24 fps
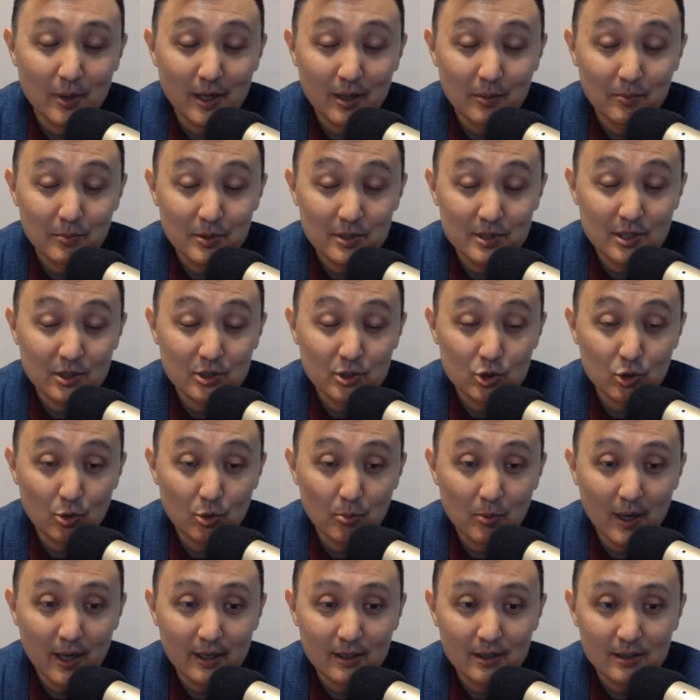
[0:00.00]
President Joe
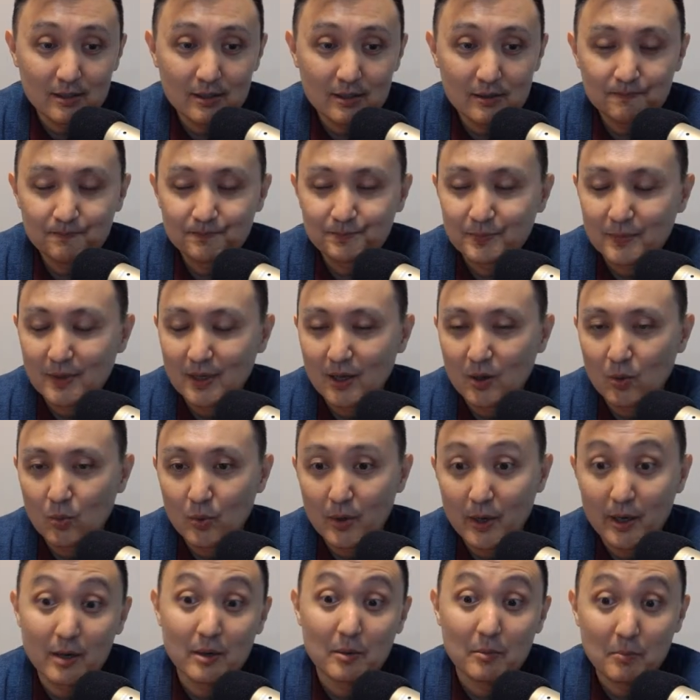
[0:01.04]
Biden,
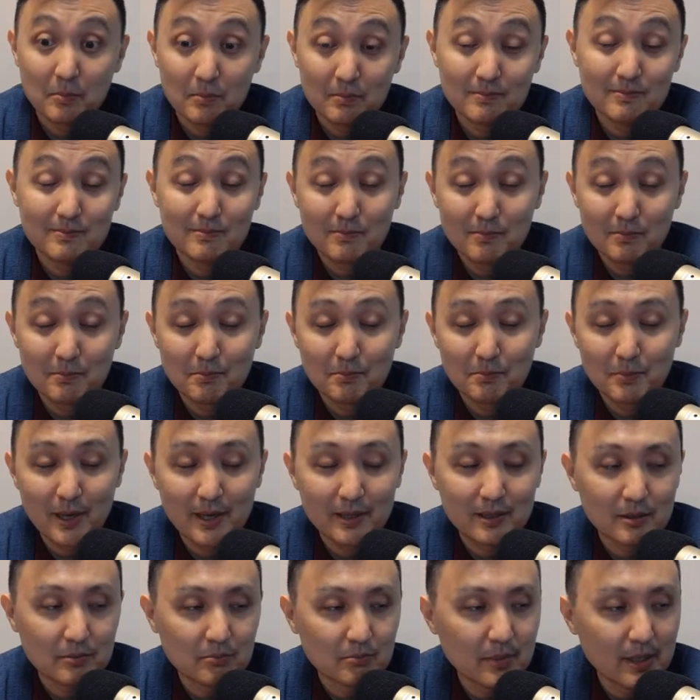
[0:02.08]
where
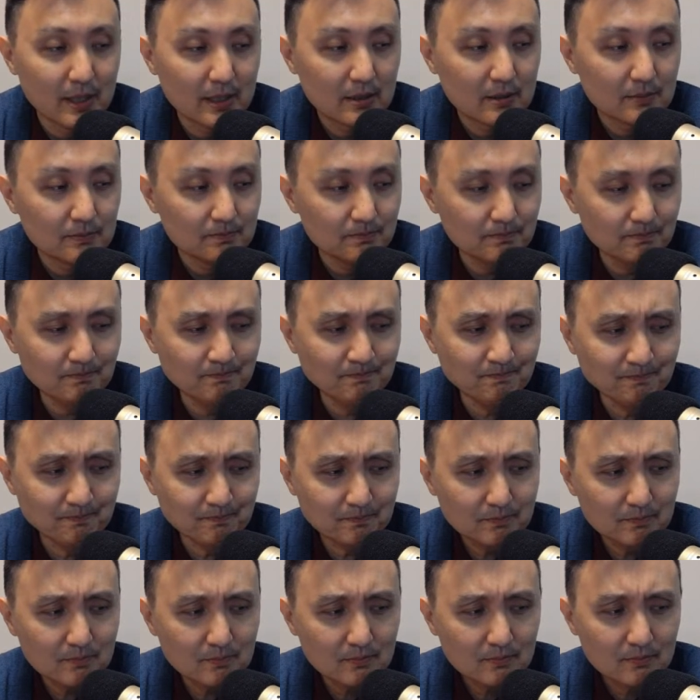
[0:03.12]
Biden met
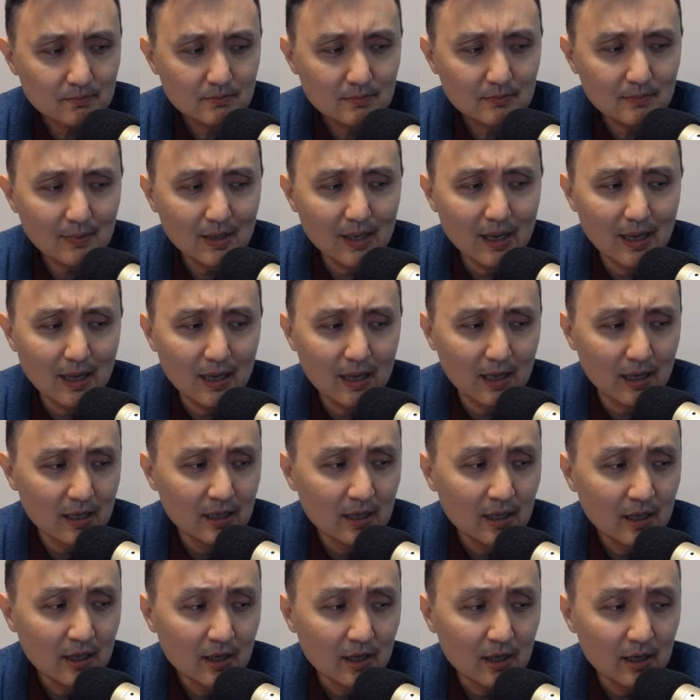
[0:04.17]

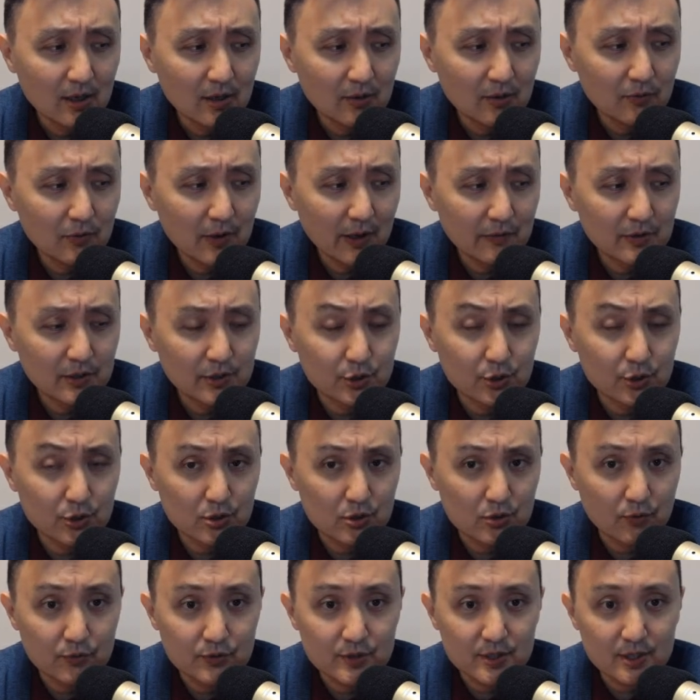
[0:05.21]
5
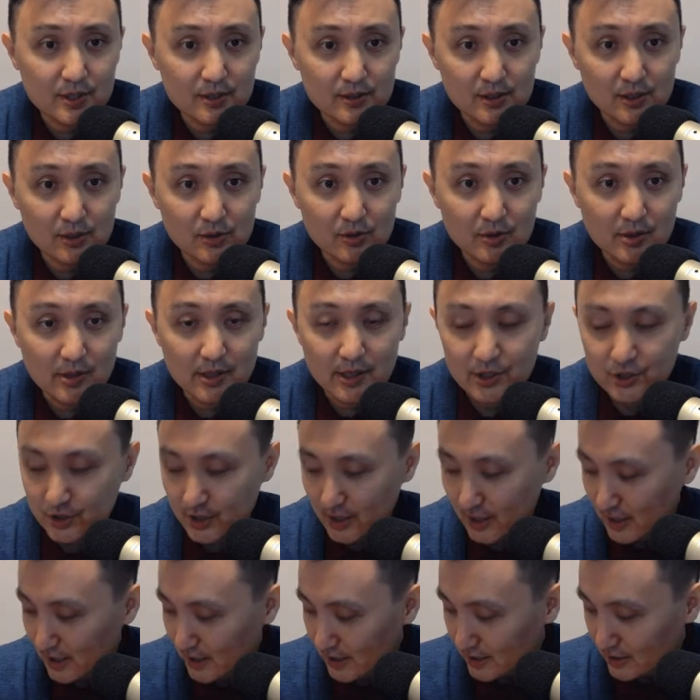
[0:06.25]
leaders of Central Asia.
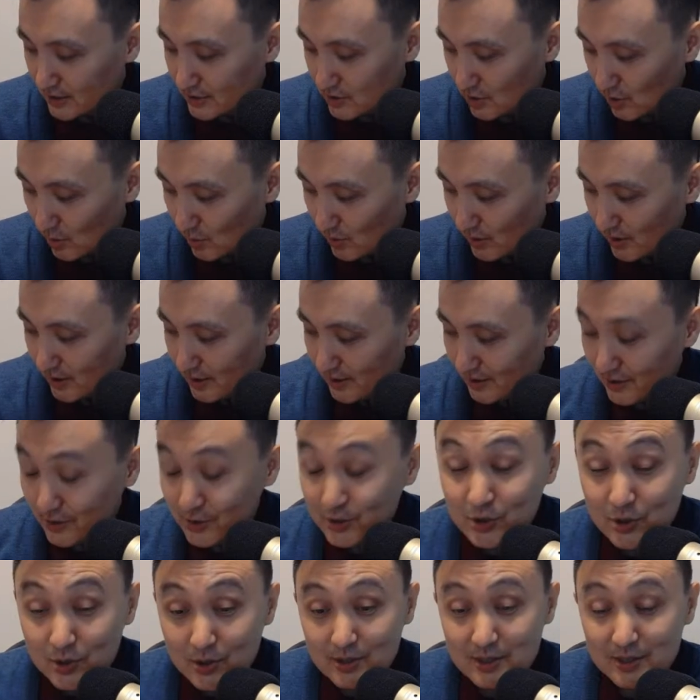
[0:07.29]
So
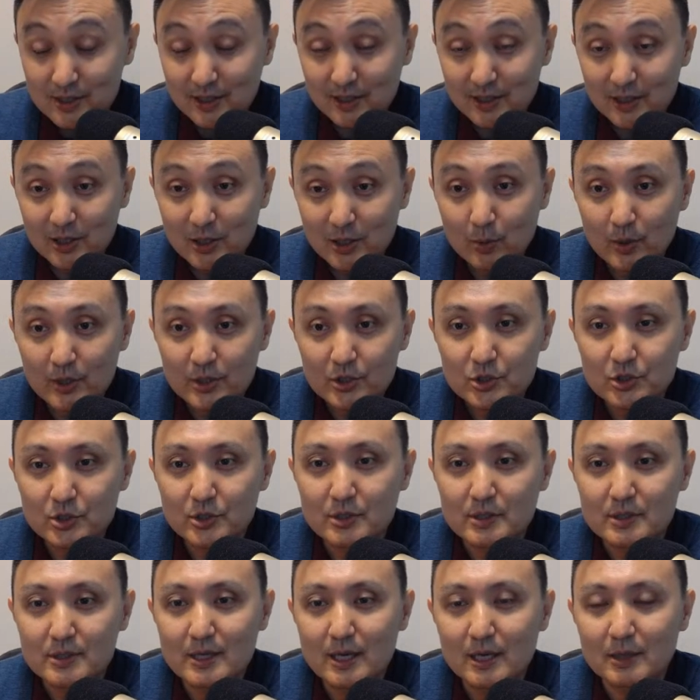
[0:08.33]
interesting
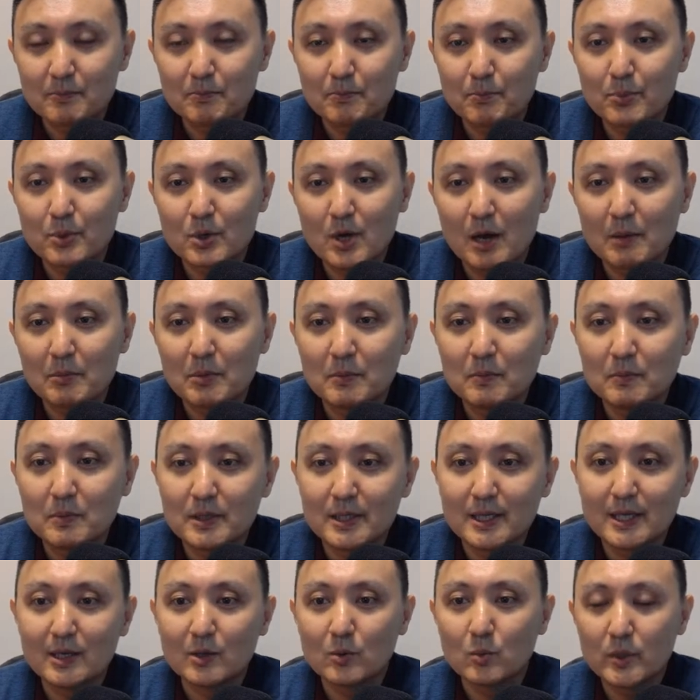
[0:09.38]
question that
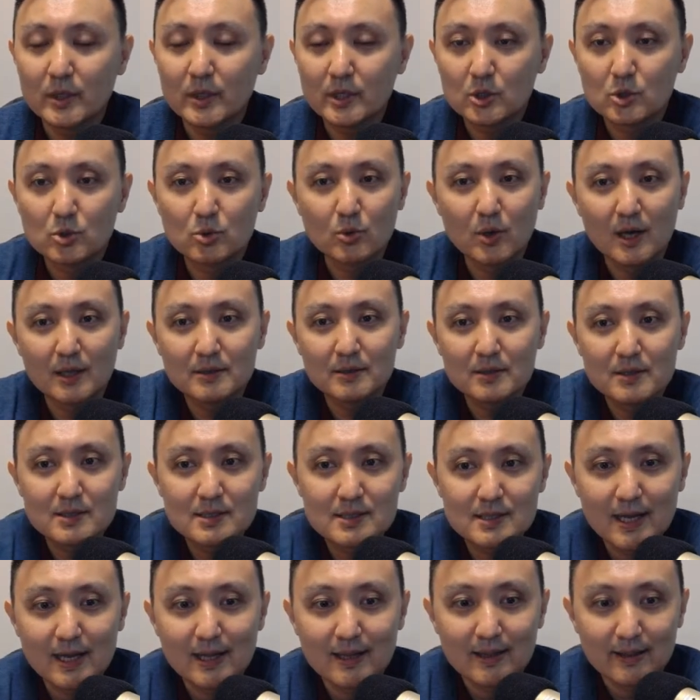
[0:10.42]
probably we do
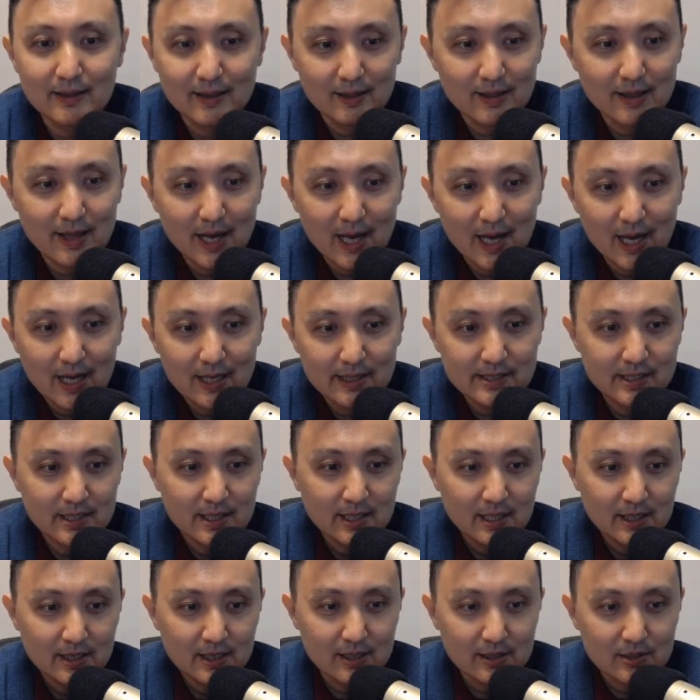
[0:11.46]
understand that
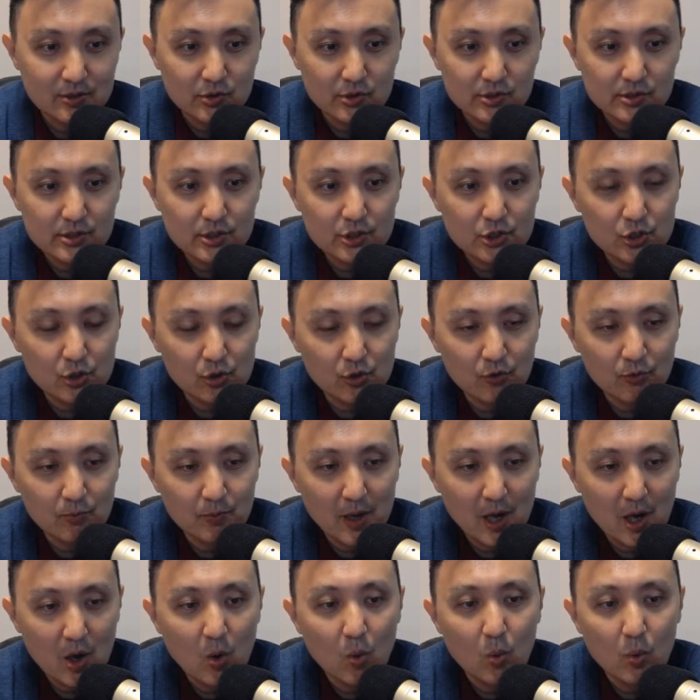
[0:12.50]
the transition of
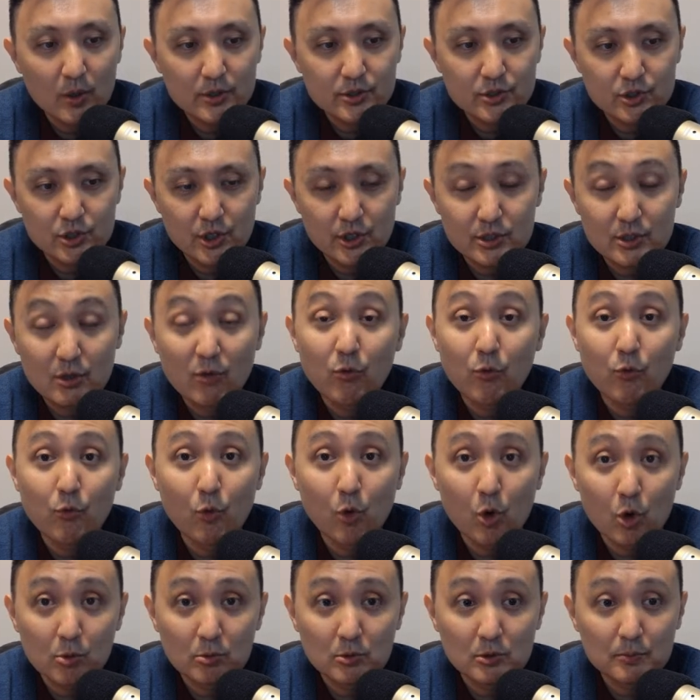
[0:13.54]
power was just a
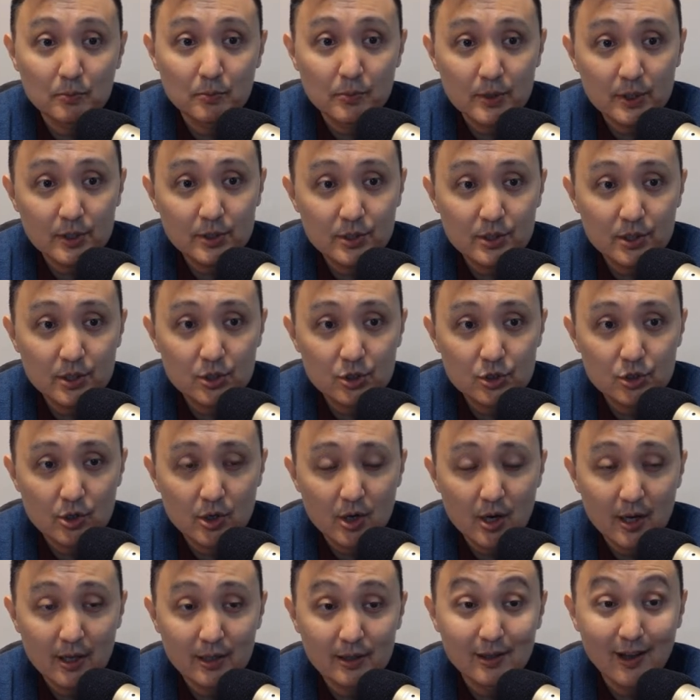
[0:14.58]
formal procedure
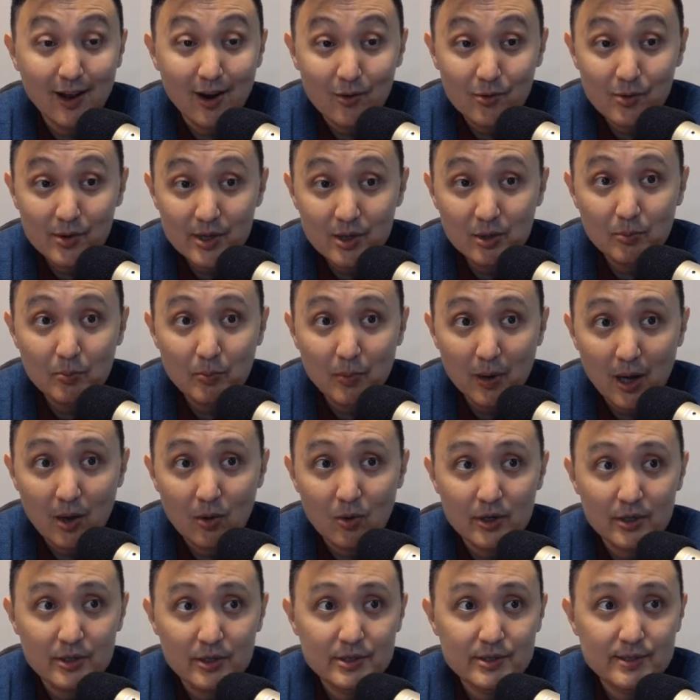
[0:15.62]
and real
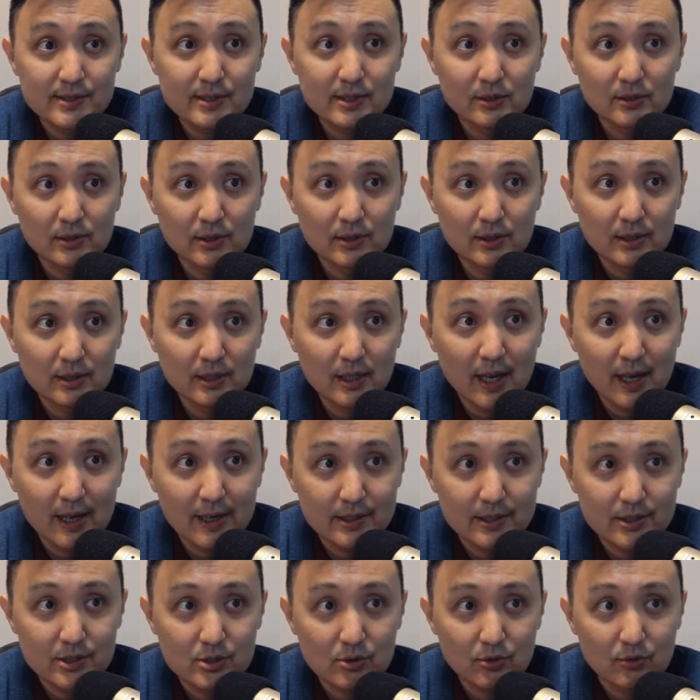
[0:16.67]
power is still in the
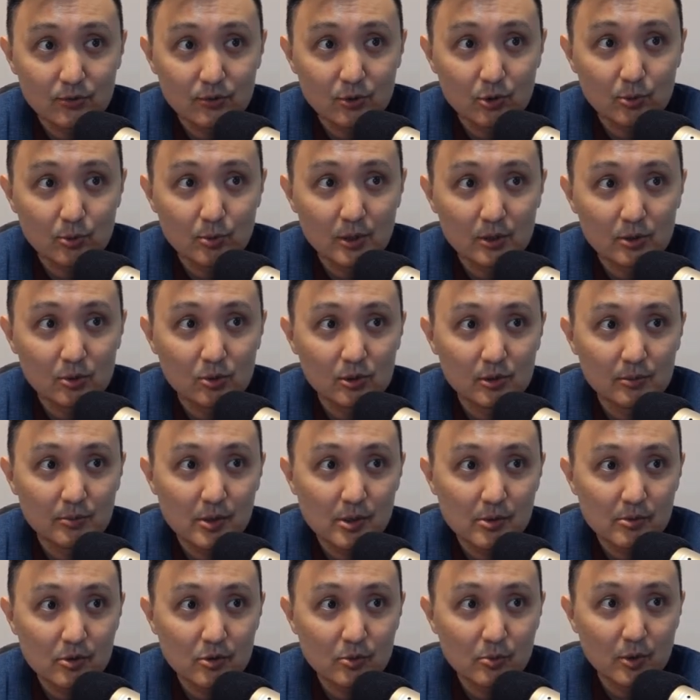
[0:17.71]
hands of Gurbanguly
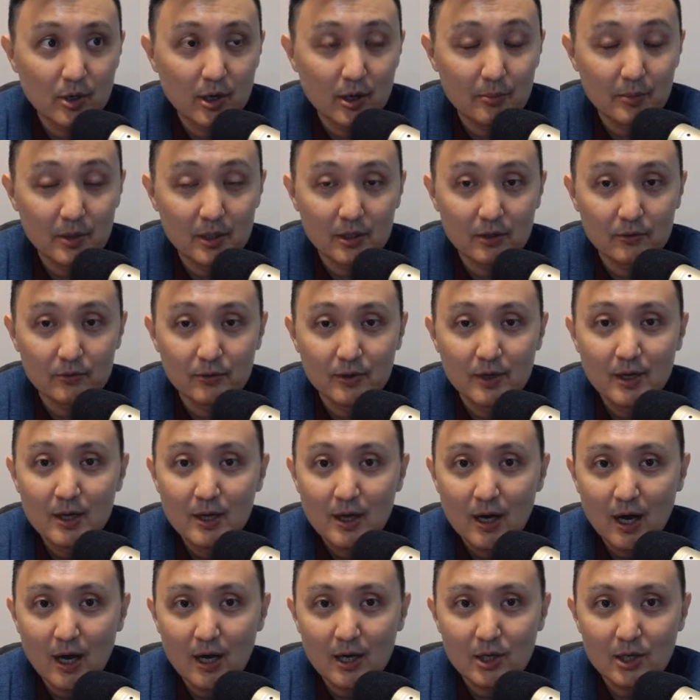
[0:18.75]
Berdimuhamedov
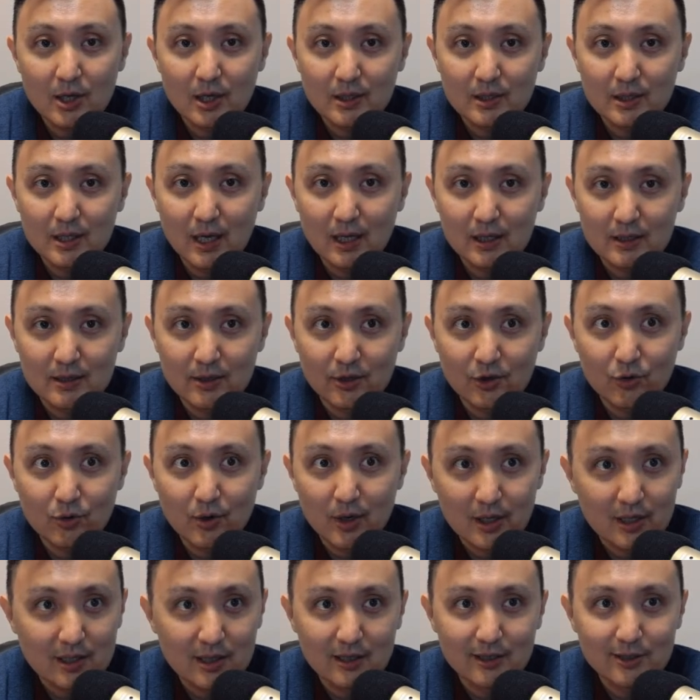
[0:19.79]
Arkadak, the
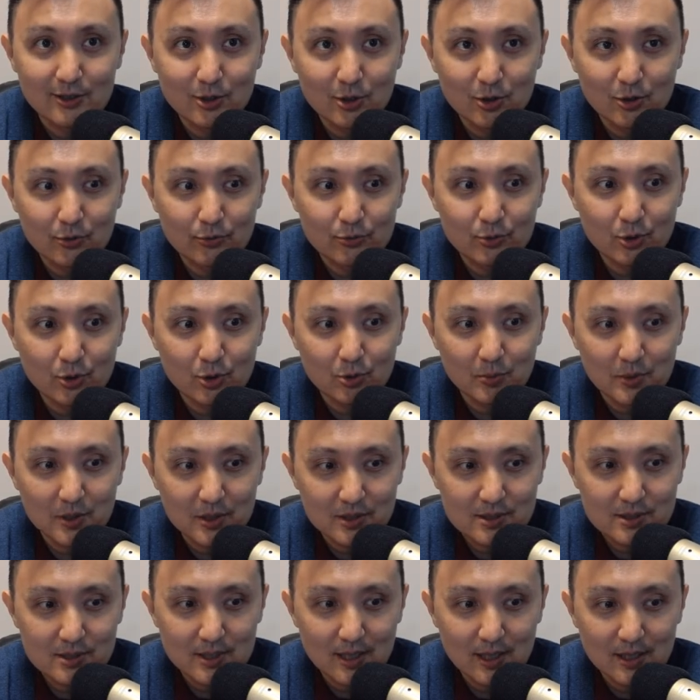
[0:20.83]
great leader of
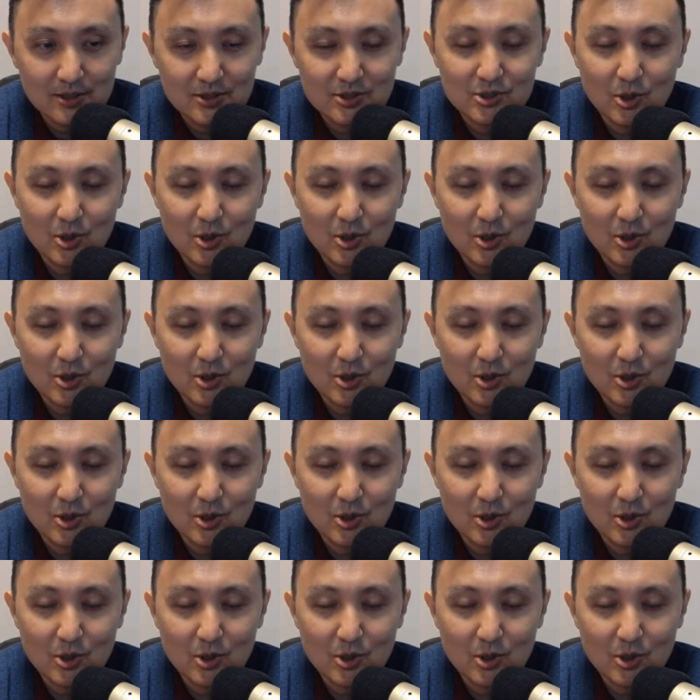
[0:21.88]
Turkmenistan.